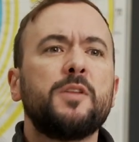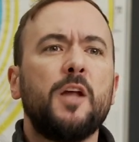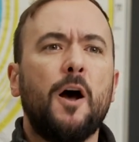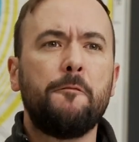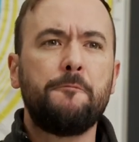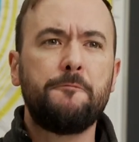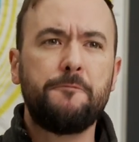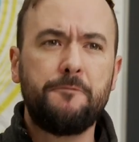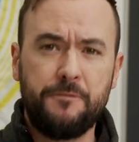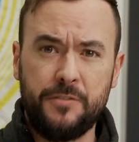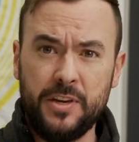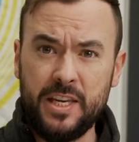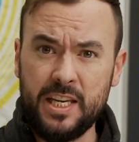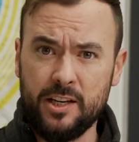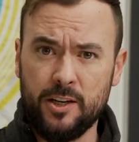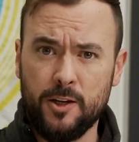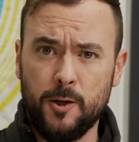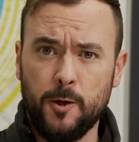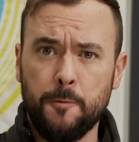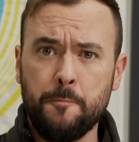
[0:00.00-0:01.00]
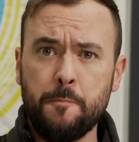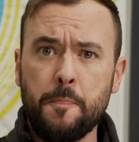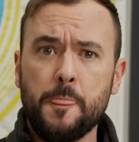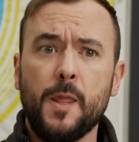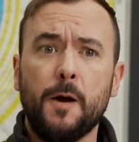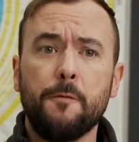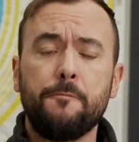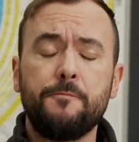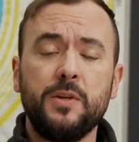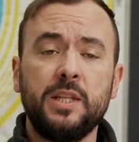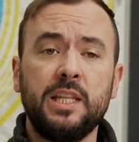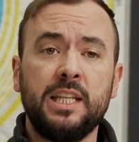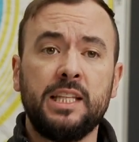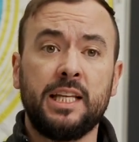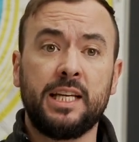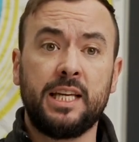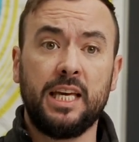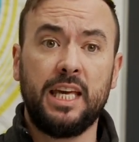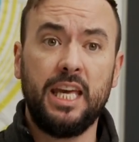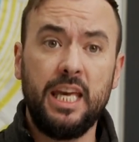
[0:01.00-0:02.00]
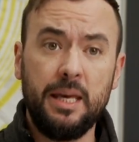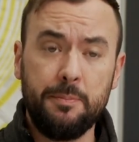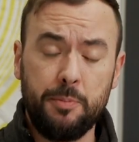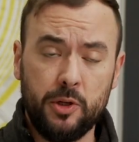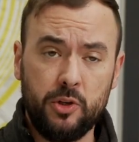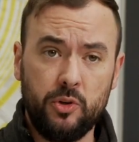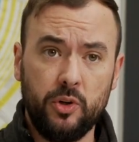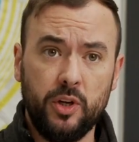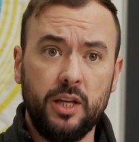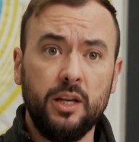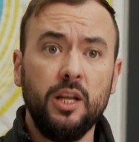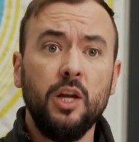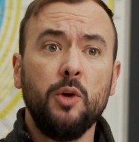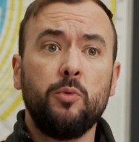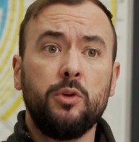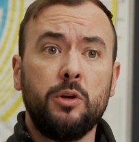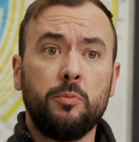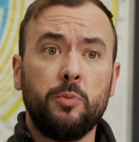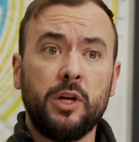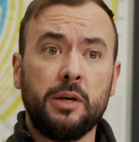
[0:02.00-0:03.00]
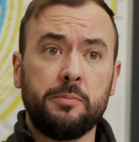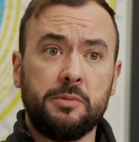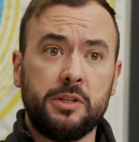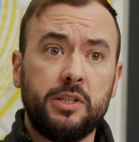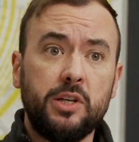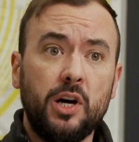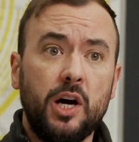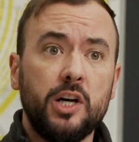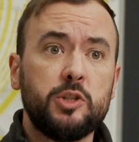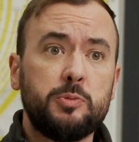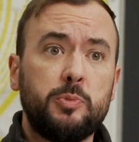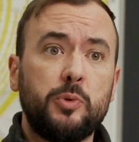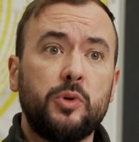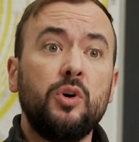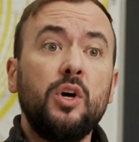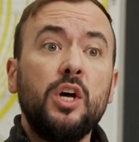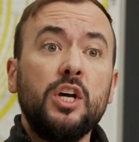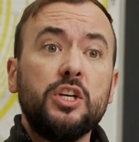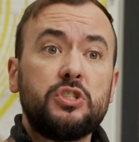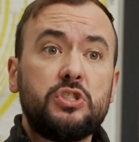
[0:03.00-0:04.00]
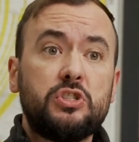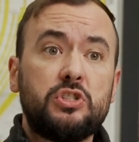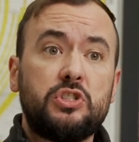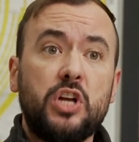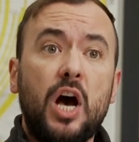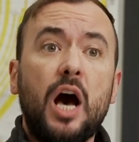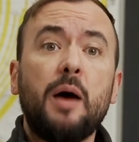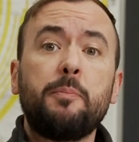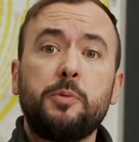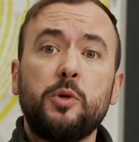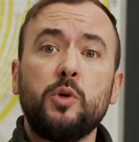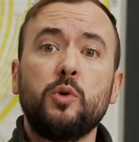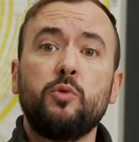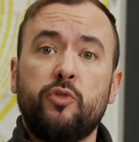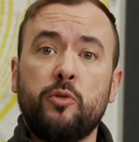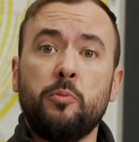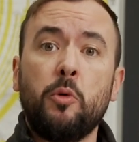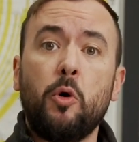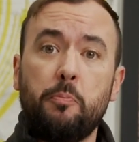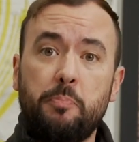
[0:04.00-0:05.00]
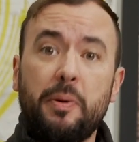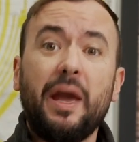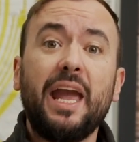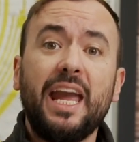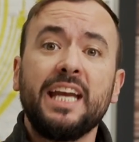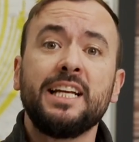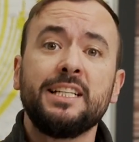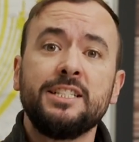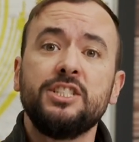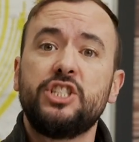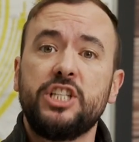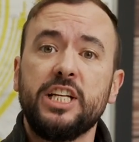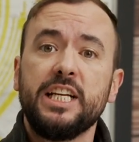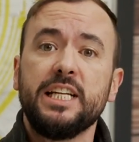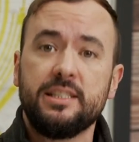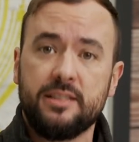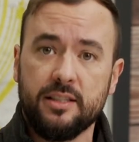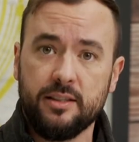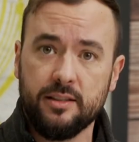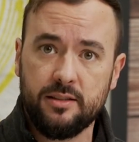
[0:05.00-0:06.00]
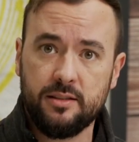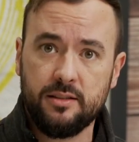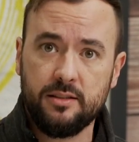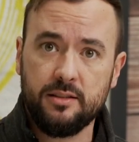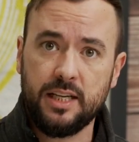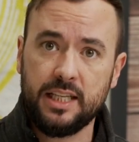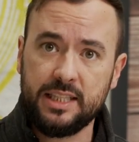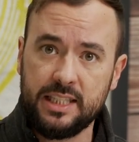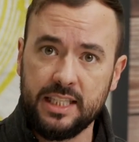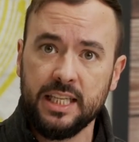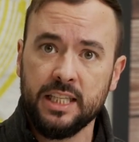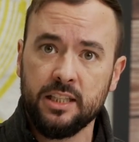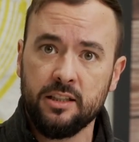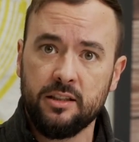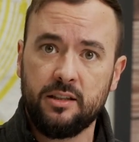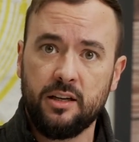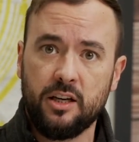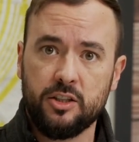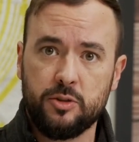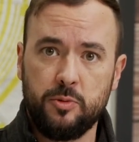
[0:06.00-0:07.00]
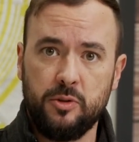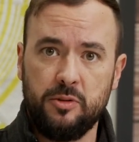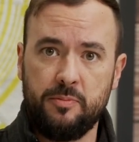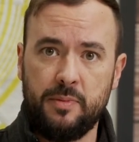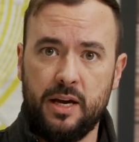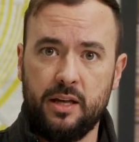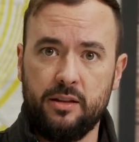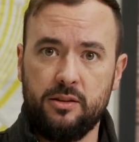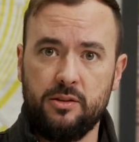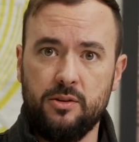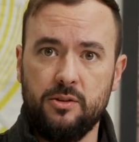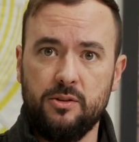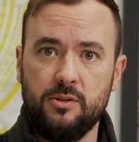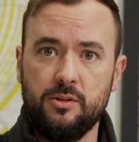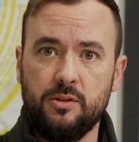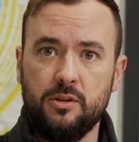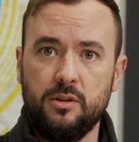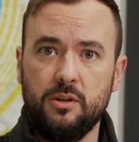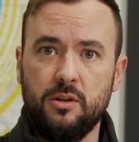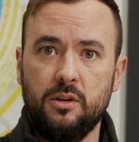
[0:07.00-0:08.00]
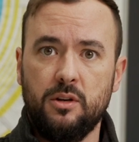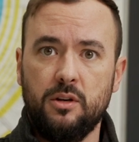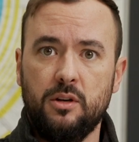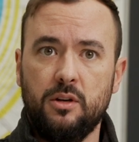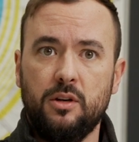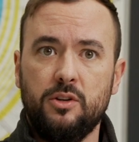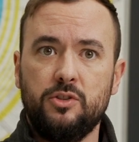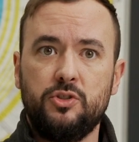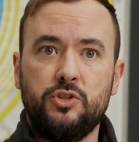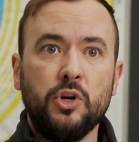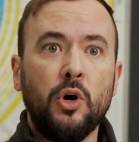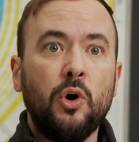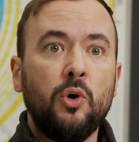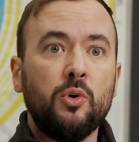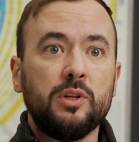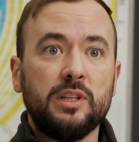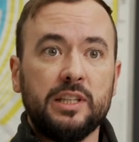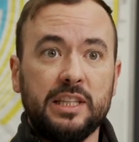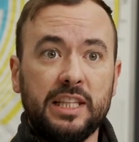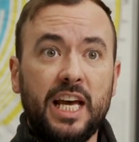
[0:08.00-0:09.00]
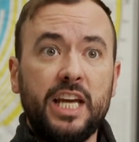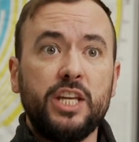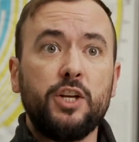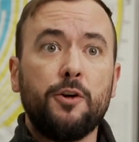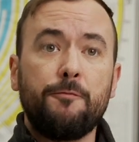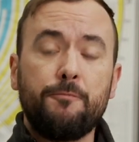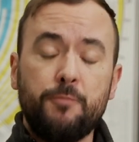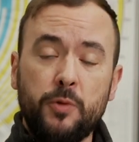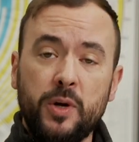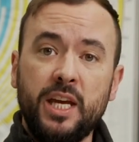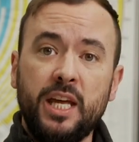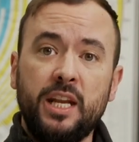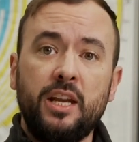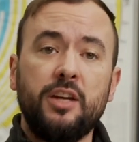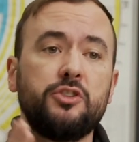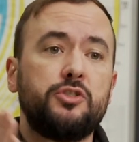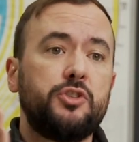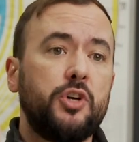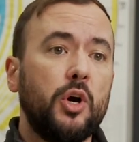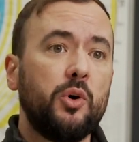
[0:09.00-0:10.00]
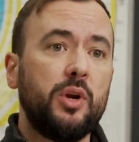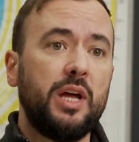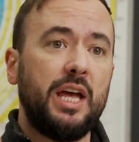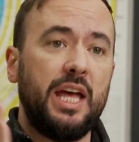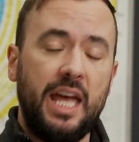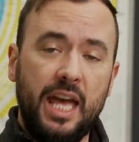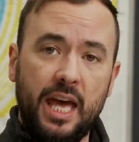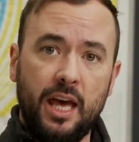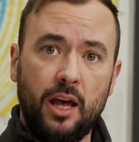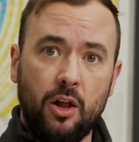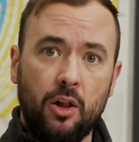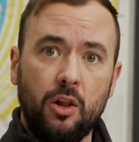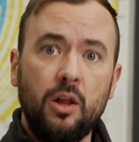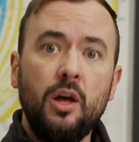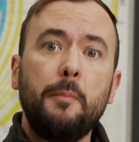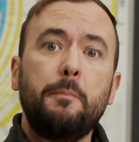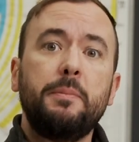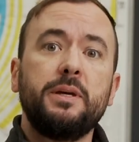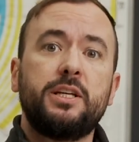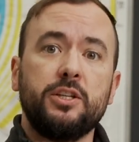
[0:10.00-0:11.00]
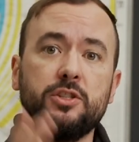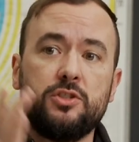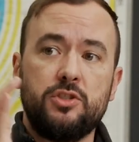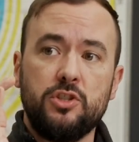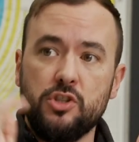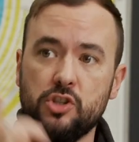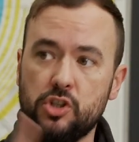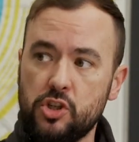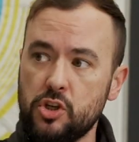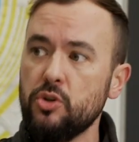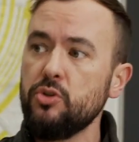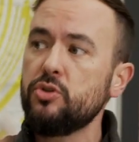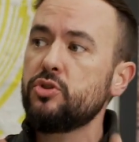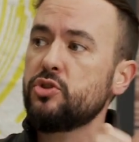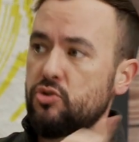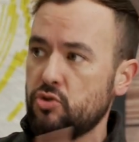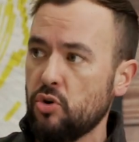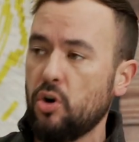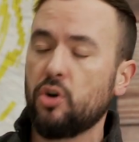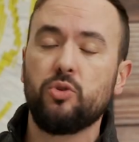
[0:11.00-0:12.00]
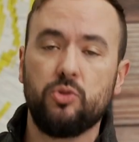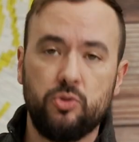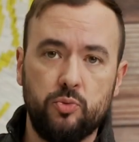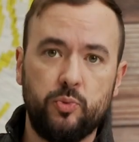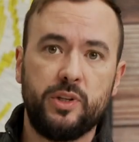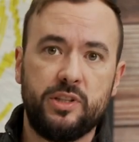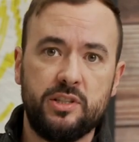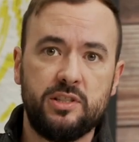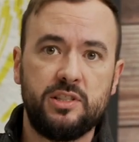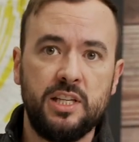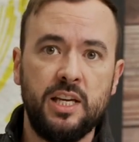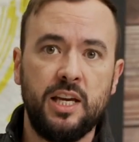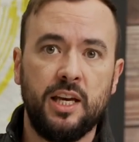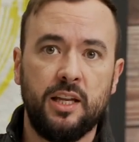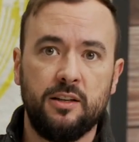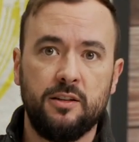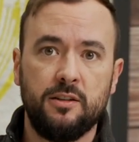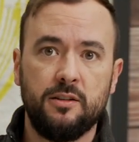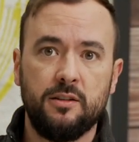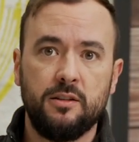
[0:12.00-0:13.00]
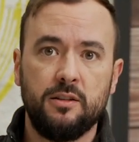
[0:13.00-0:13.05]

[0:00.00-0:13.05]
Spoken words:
a fear of feeling like a hypocrite when you bring up the gospel stop you from obeying Jesus at the end of the Gospel of Matthew. Don't let your friend go to hell because you struggled with sin.